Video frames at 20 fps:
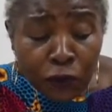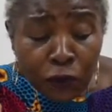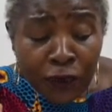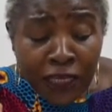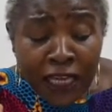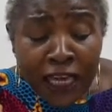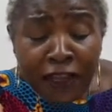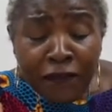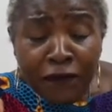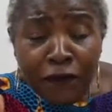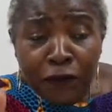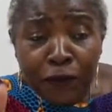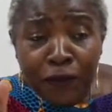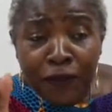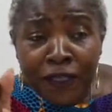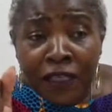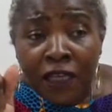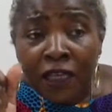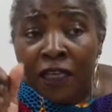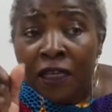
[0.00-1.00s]
we have to
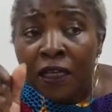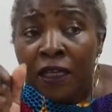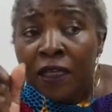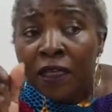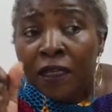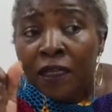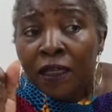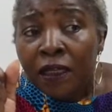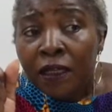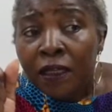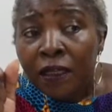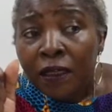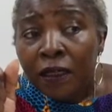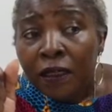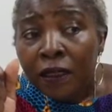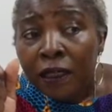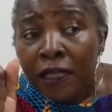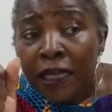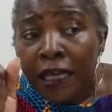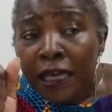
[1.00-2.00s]
be
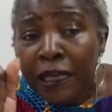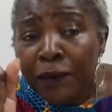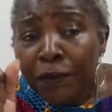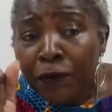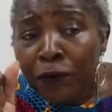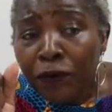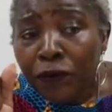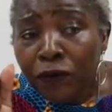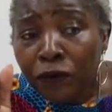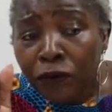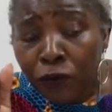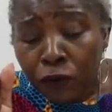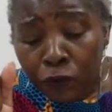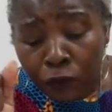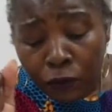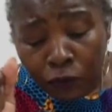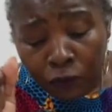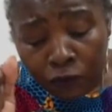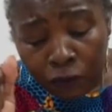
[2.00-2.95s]
able to